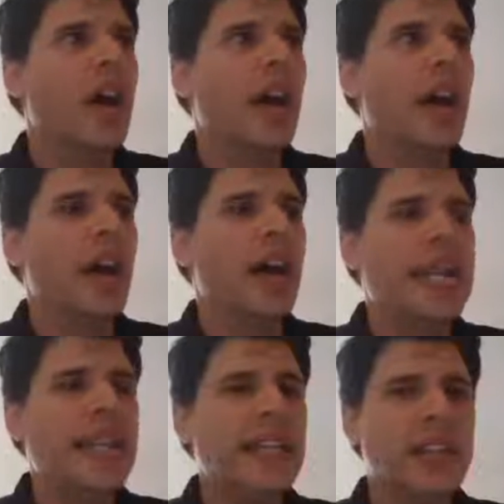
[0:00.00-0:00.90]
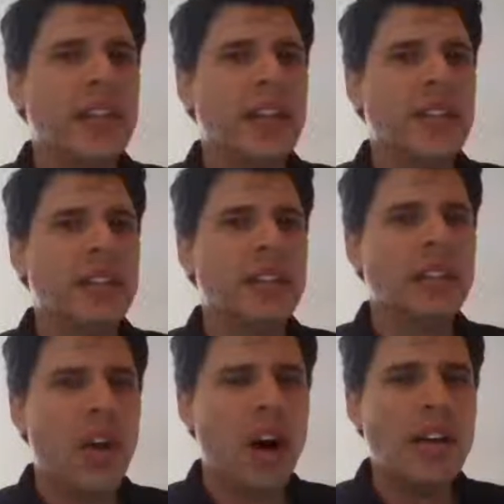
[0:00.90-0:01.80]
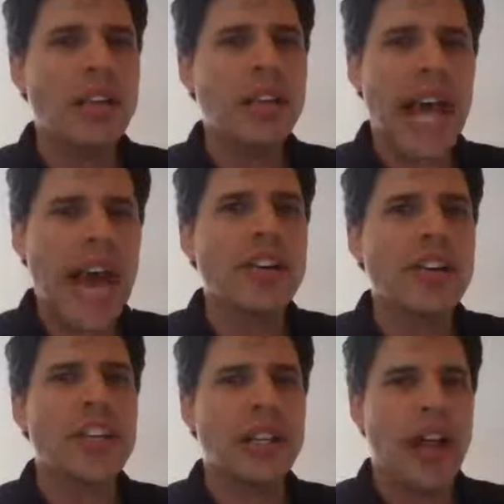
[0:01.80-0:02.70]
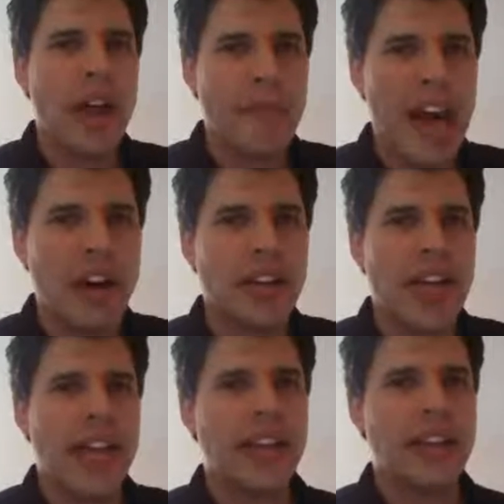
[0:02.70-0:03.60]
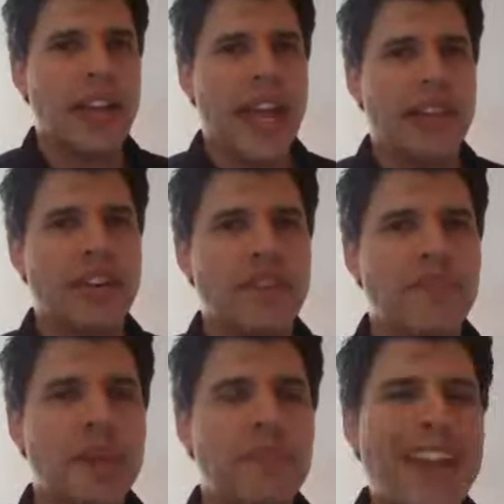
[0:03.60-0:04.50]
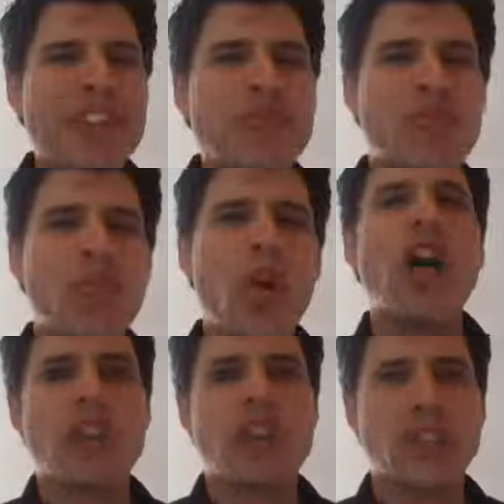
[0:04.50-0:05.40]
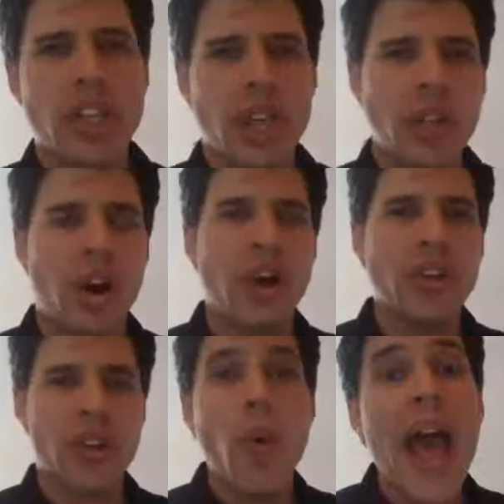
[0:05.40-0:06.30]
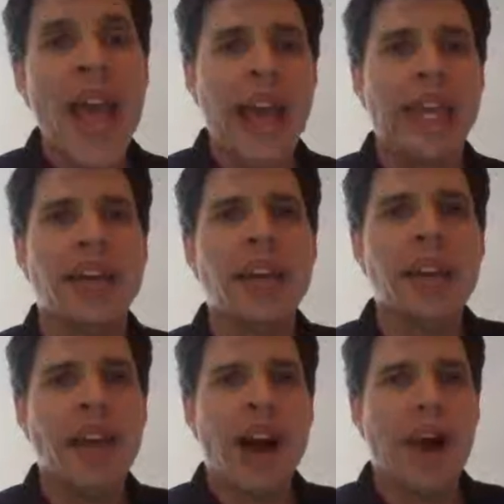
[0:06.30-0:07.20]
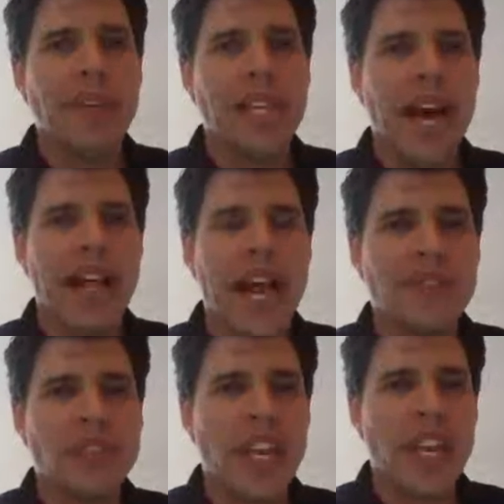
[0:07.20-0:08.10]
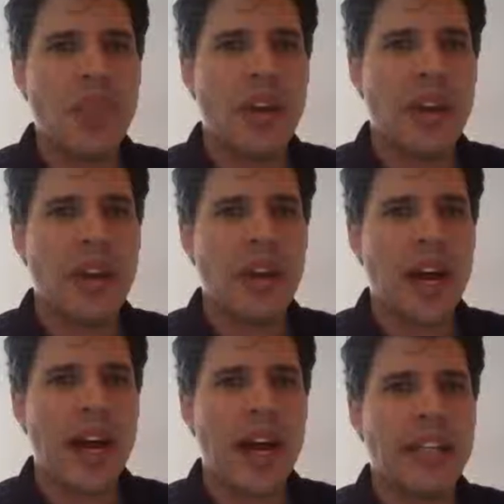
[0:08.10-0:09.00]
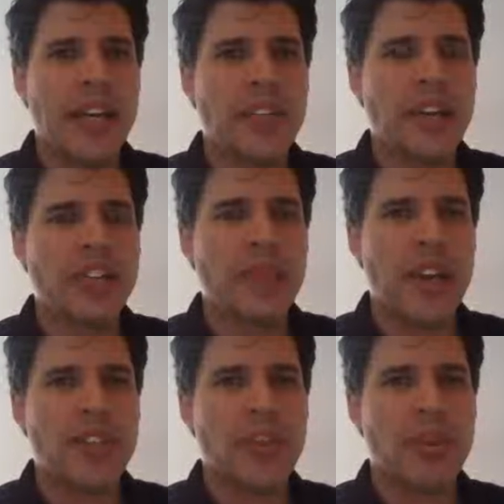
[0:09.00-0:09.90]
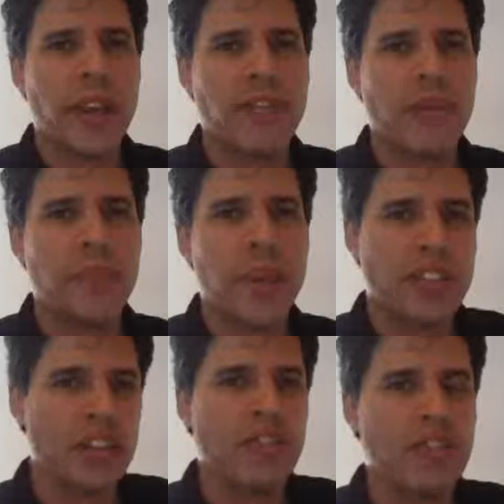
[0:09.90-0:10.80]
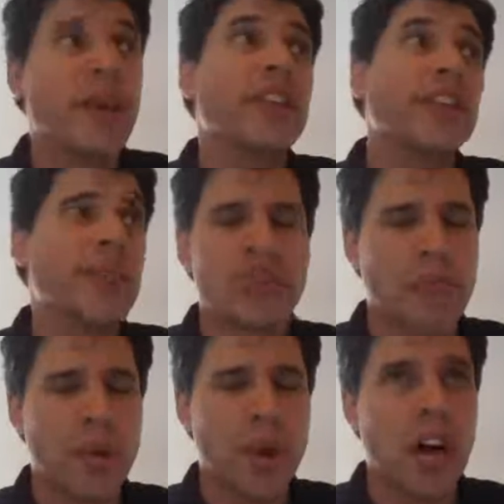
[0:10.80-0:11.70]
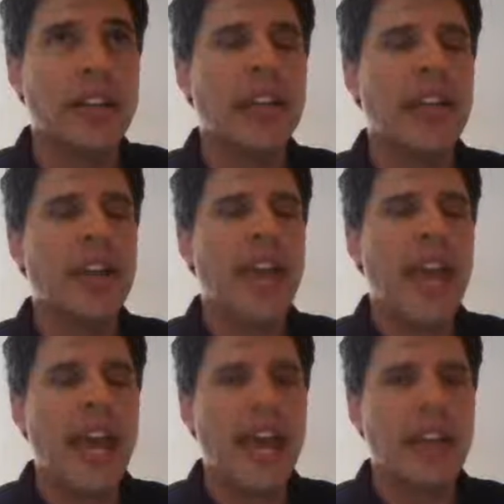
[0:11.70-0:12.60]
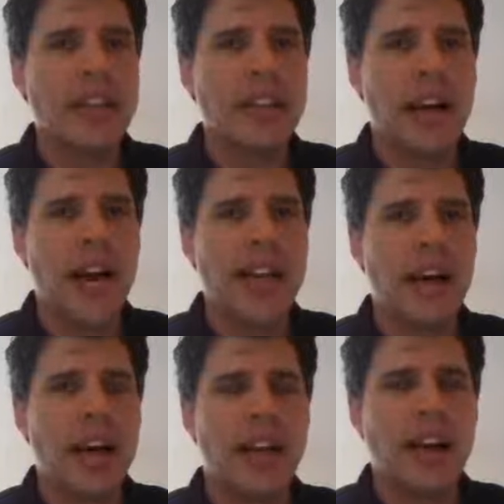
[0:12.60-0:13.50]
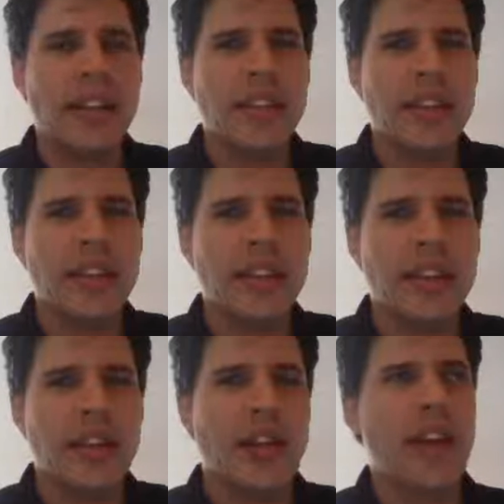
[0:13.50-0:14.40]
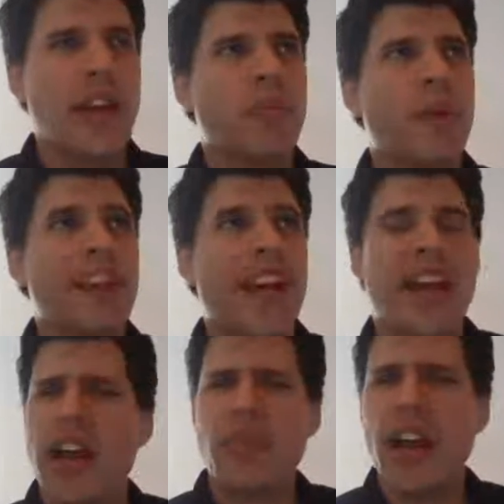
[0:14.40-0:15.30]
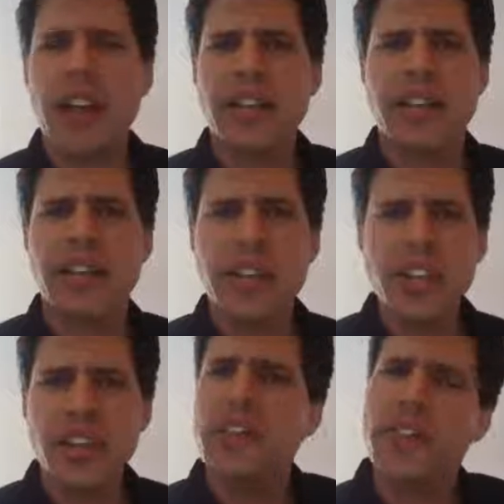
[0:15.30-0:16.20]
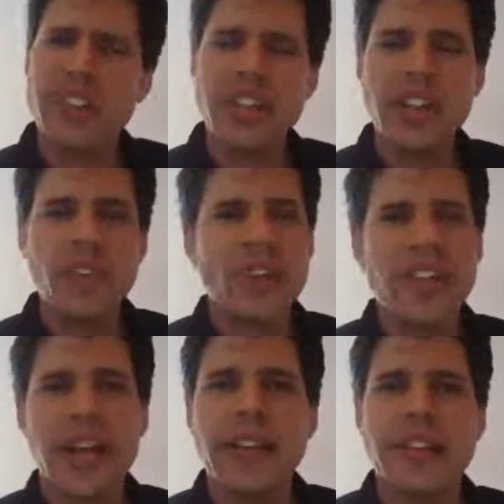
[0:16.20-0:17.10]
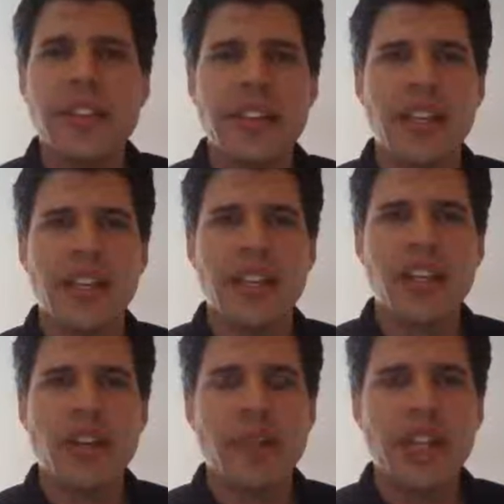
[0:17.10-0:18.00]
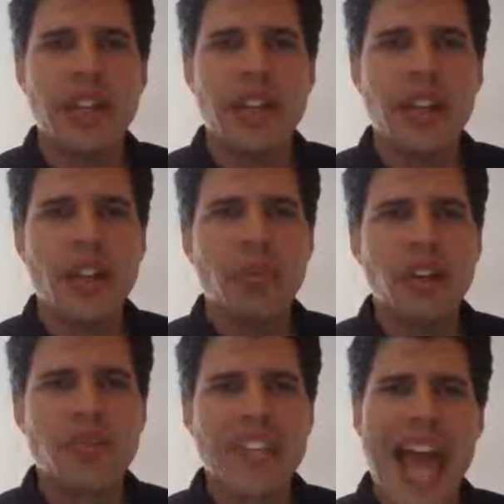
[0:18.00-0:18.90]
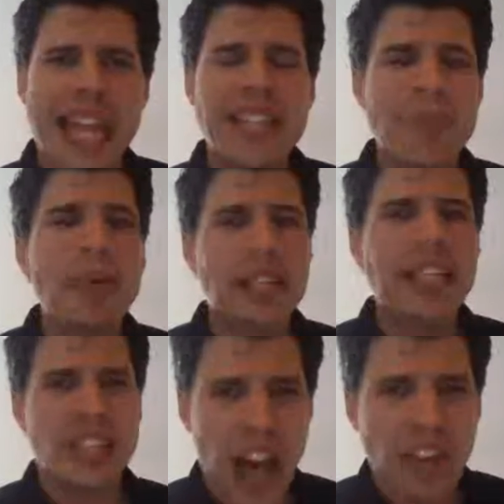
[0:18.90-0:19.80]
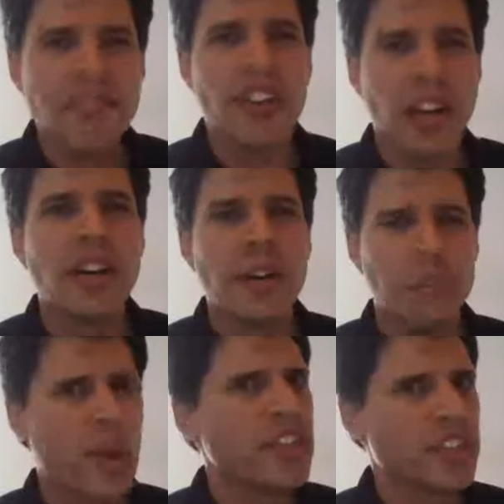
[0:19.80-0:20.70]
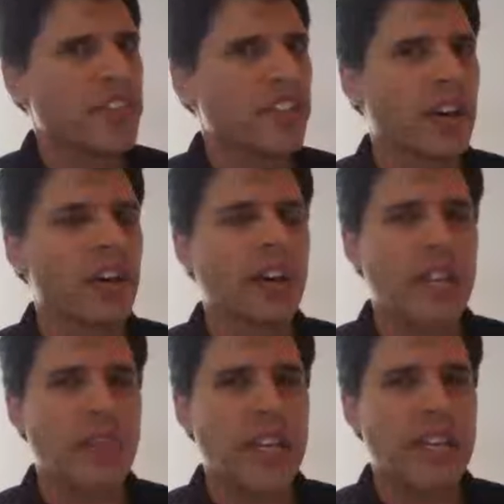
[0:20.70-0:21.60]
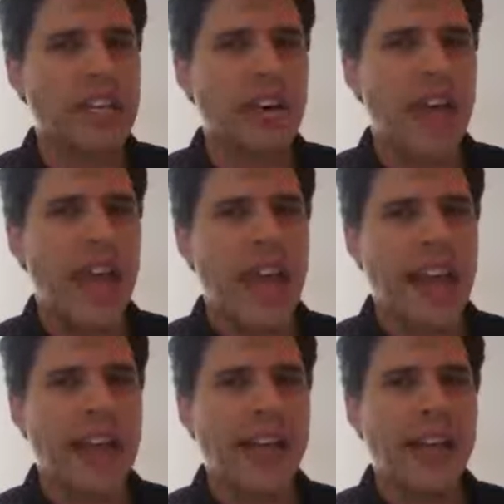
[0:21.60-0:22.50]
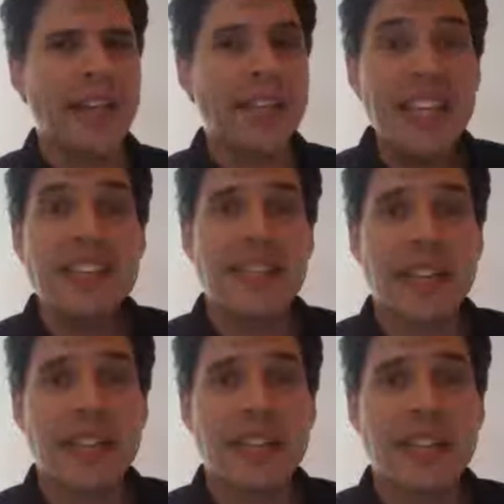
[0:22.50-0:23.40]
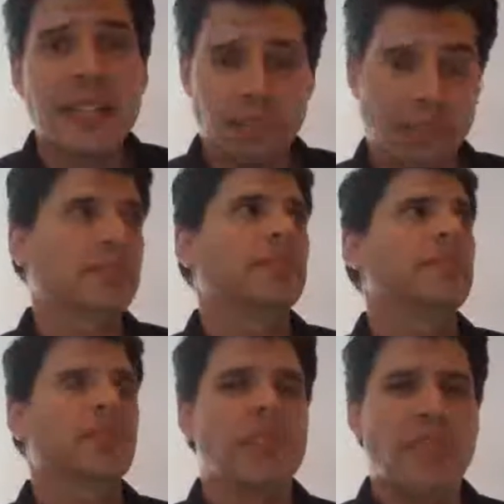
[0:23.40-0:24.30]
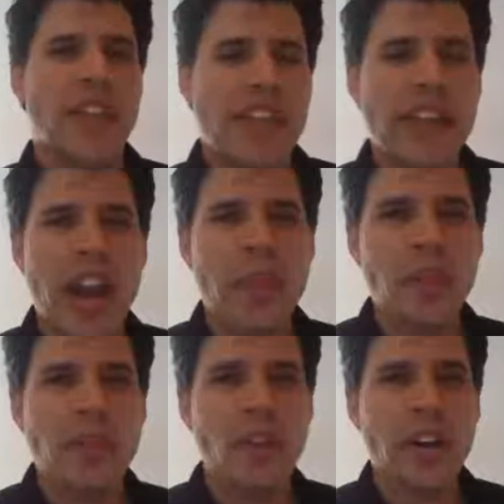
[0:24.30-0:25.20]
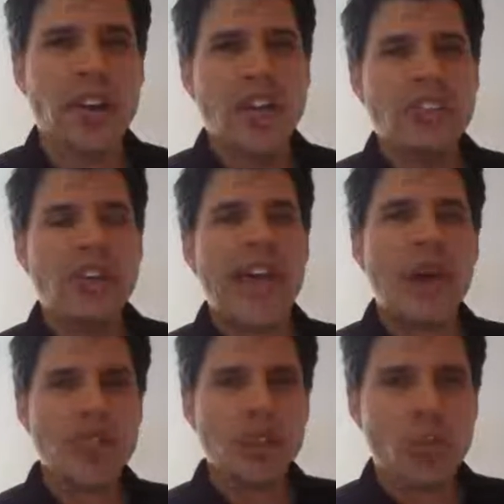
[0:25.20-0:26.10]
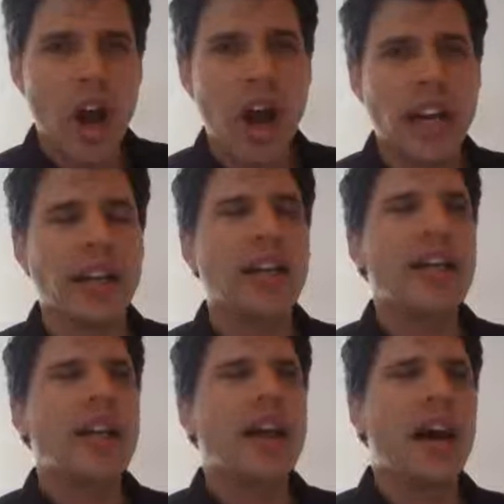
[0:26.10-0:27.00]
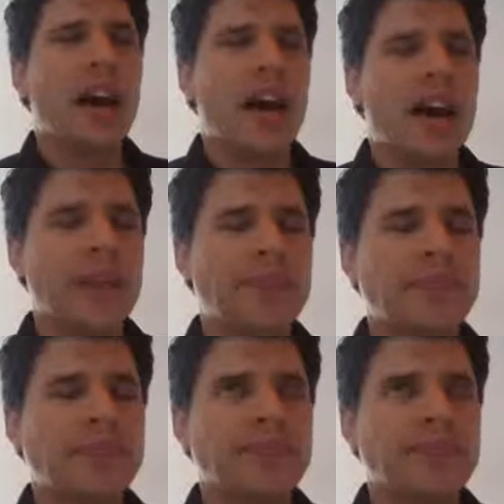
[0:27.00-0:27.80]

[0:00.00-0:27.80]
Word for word: it's a long ladder to climb out, and there have been many rungs along the way. I mean, I'd have to say where I took a semester away from Pitzer for my semester abroad, and I got on the, I went, ironically, University of the Virgin Islands in the Caribbean, which was academically tougher, much tougher than Pitzer, and I got on the dean's list. That never happened before. So that was a rung. I